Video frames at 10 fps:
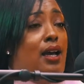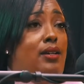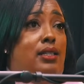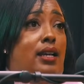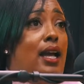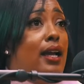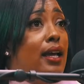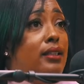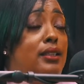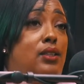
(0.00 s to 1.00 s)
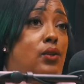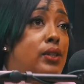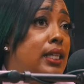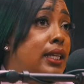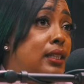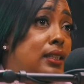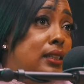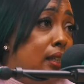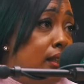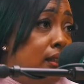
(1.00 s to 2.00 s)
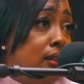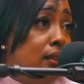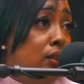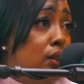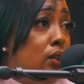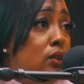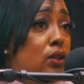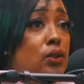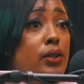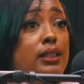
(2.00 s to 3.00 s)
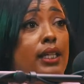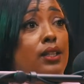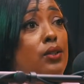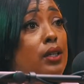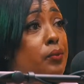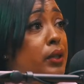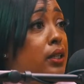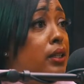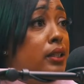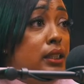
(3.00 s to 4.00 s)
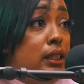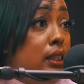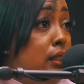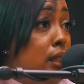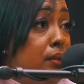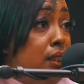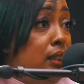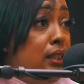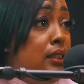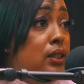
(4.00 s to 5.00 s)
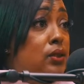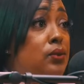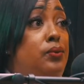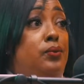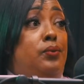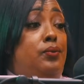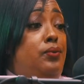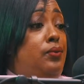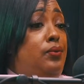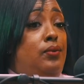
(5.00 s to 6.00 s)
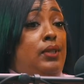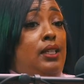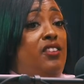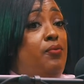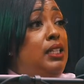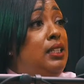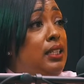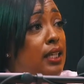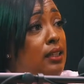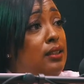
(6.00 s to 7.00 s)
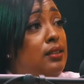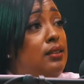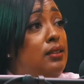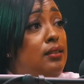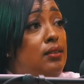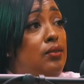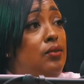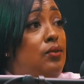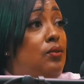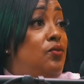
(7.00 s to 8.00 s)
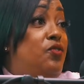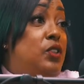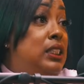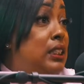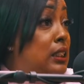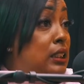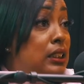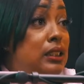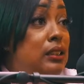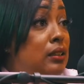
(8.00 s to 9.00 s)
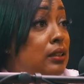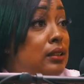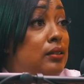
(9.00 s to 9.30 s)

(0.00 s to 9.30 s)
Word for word: I was like, I gotta just go and take these 10. You know, so lawyer's like, you gonna we gonna just accept these 10. So they give me the date for the sentencing.